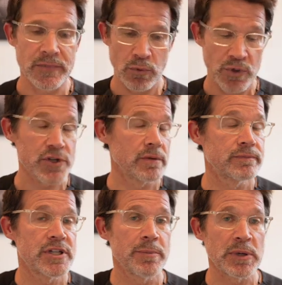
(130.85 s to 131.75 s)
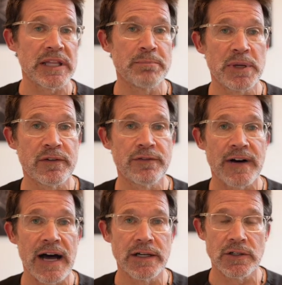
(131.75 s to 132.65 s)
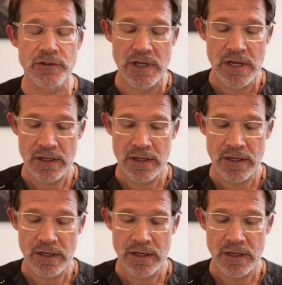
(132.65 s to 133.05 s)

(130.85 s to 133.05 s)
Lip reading: which are typically big files.